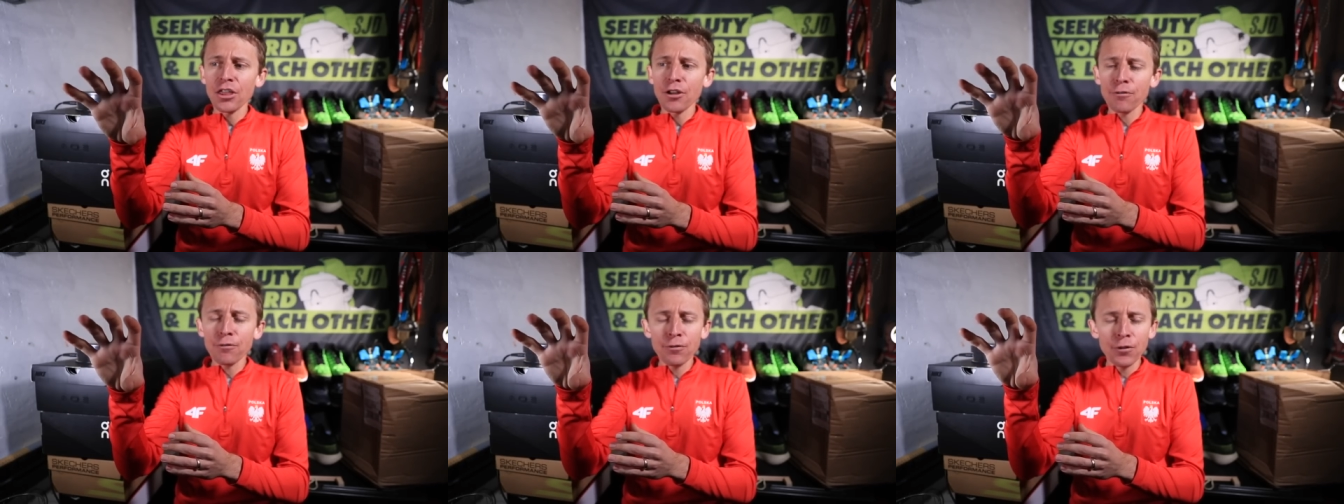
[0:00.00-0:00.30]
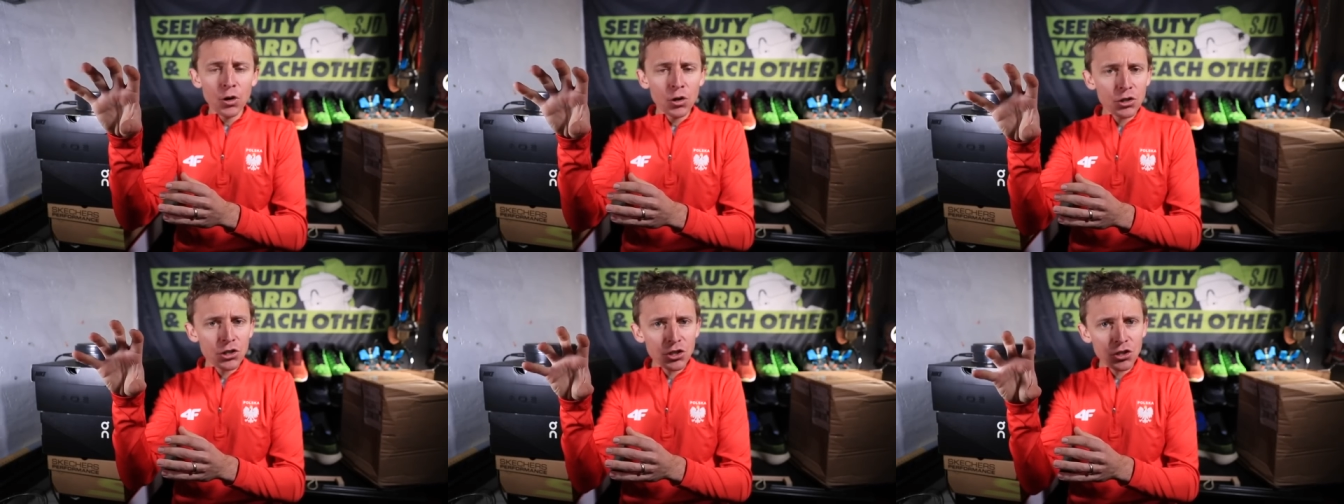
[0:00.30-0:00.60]
the
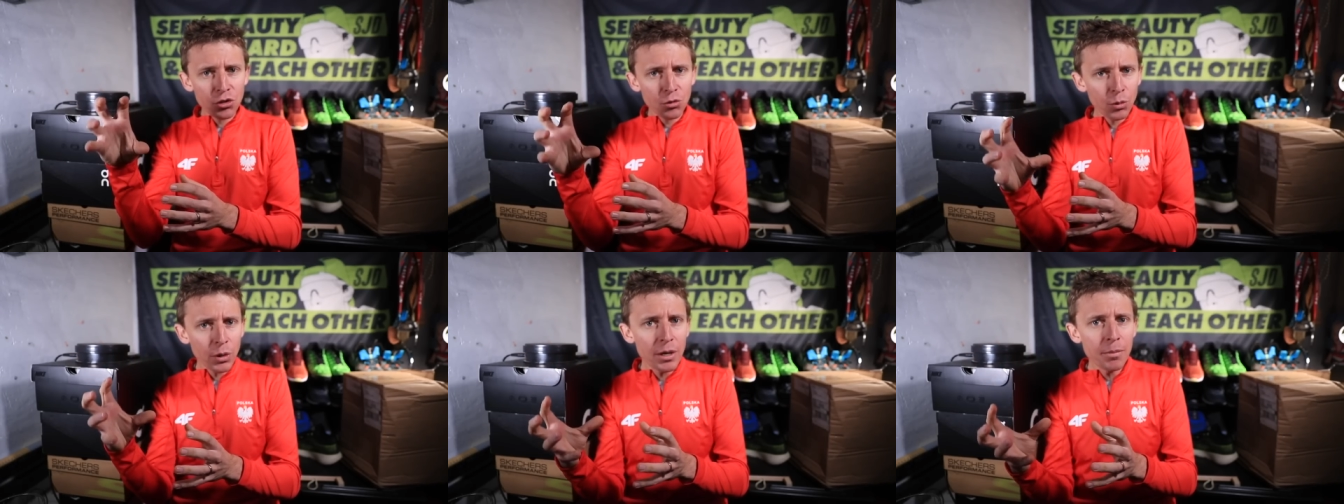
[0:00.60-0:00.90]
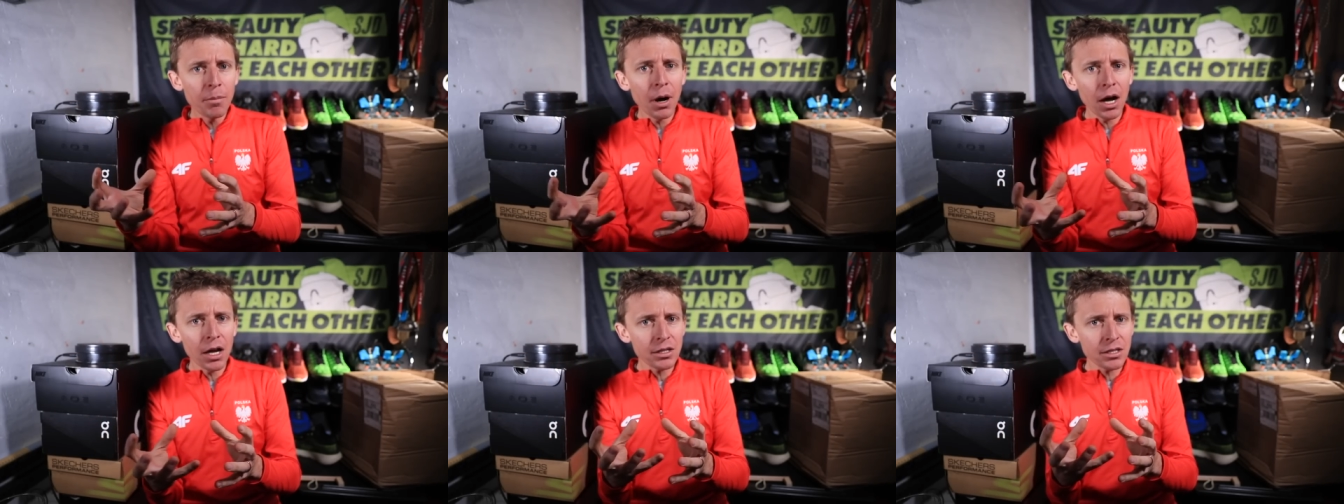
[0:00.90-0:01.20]
first three
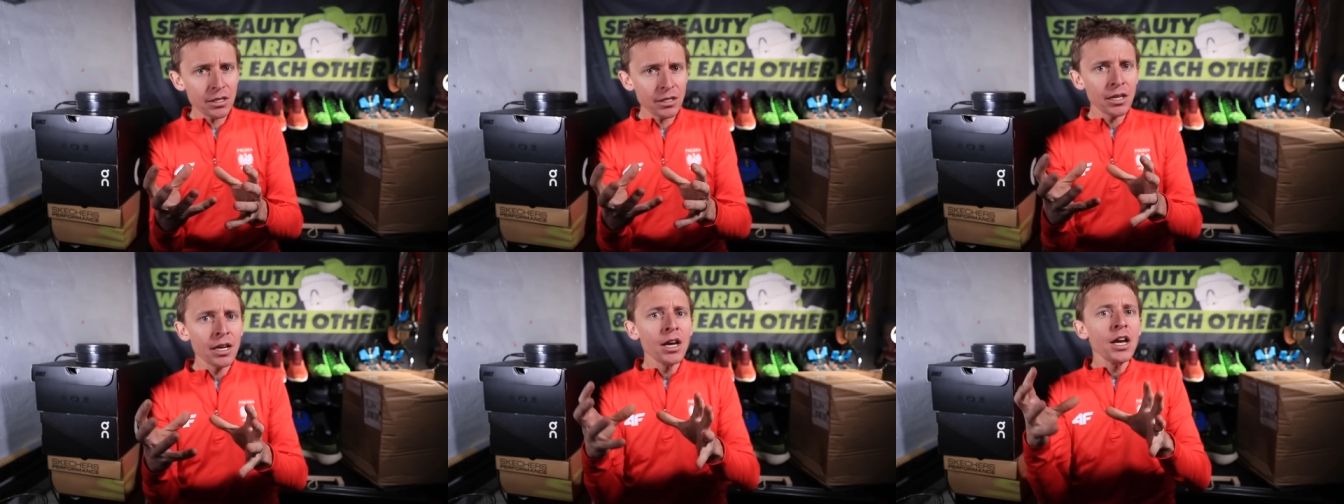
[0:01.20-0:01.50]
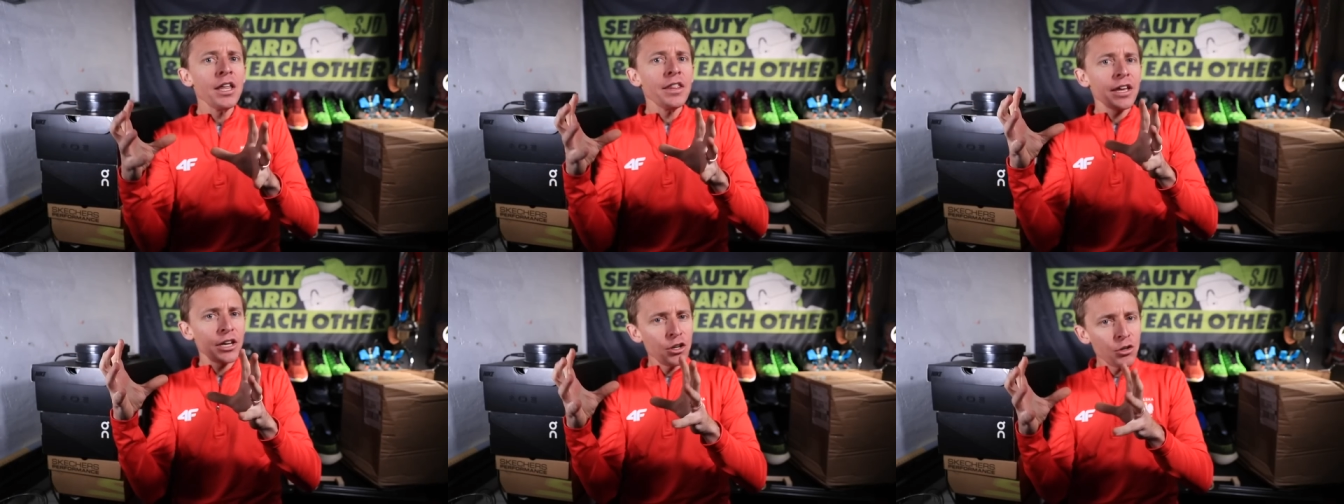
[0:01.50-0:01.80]
months
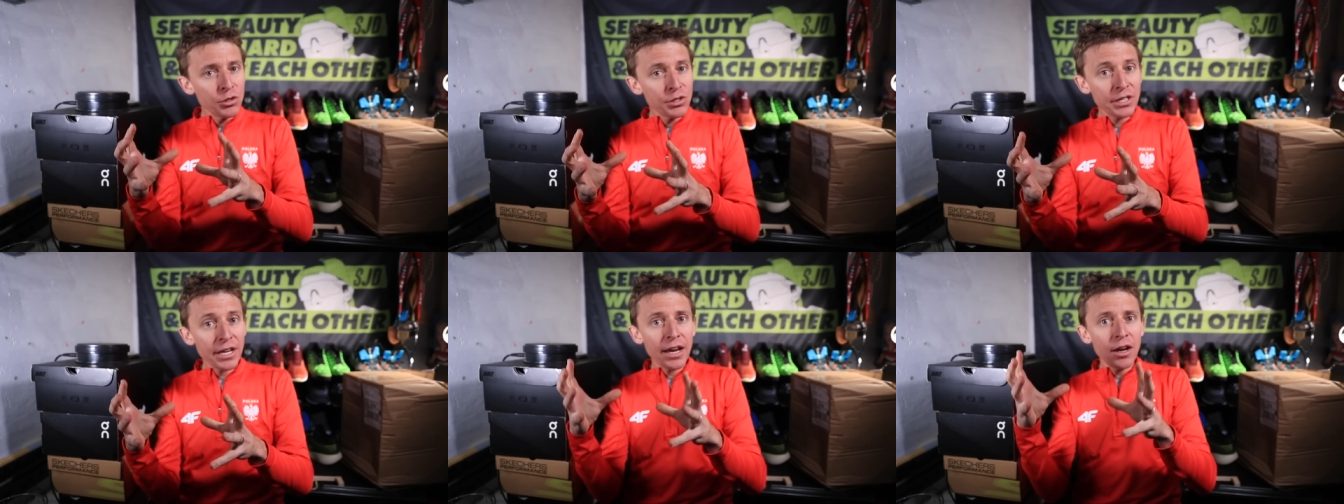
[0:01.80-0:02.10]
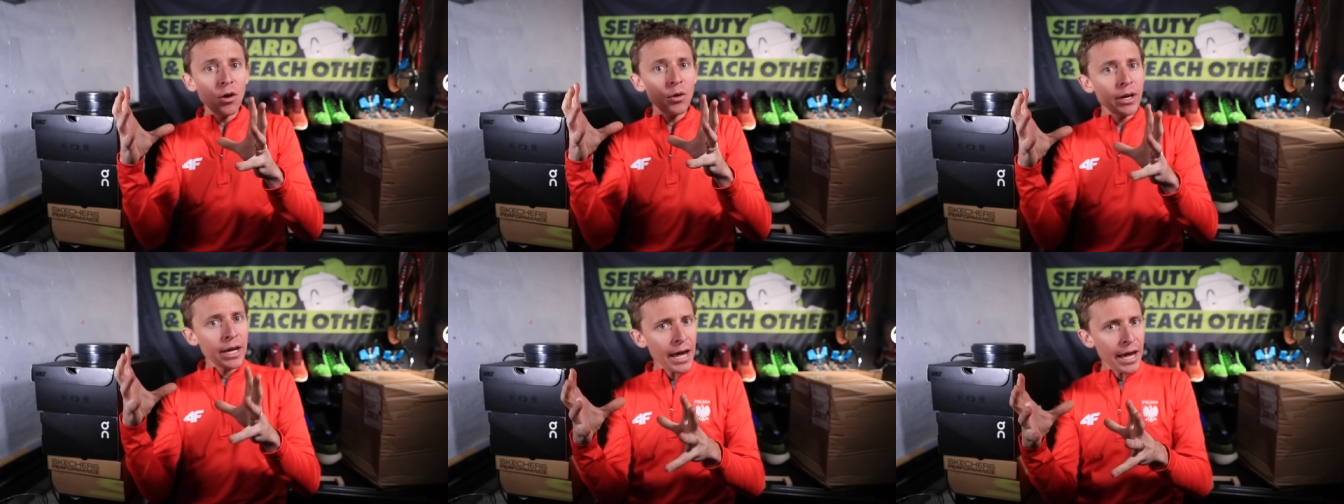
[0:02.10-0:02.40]
that you say,
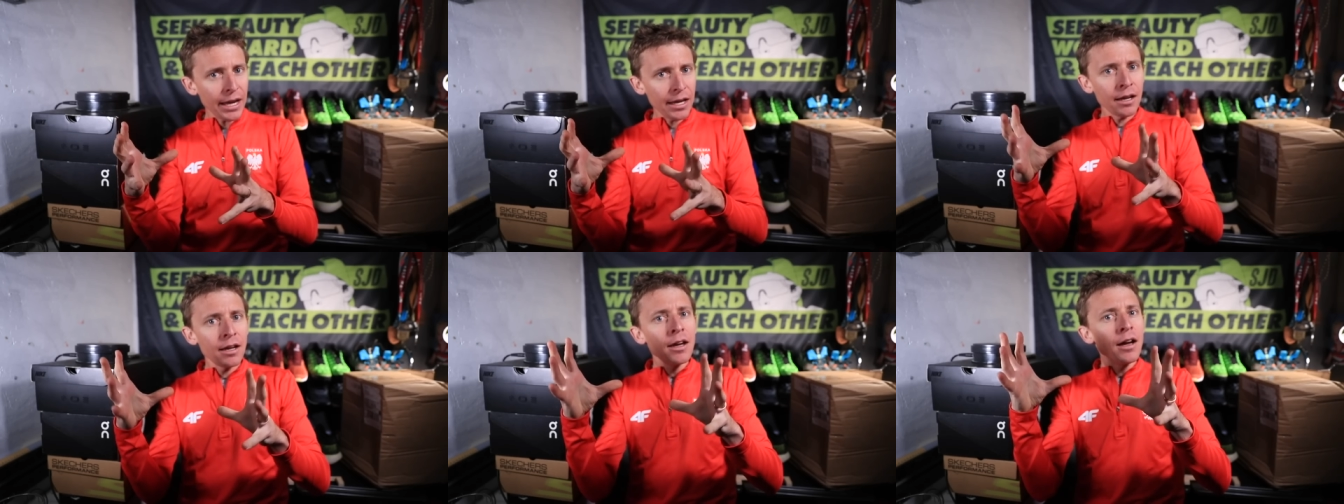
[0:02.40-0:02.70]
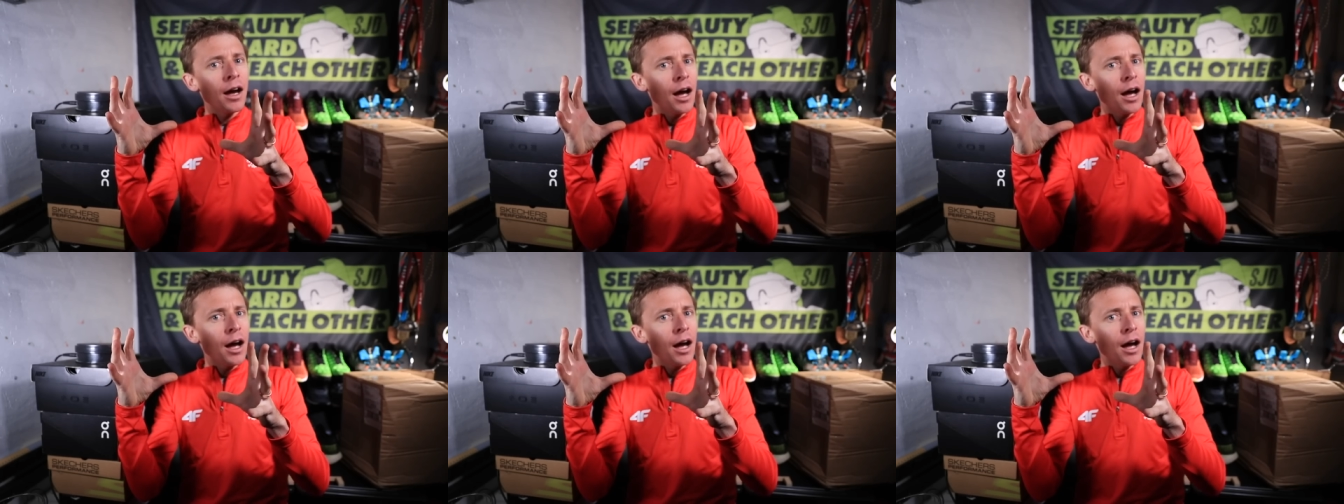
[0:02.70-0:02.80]
okay,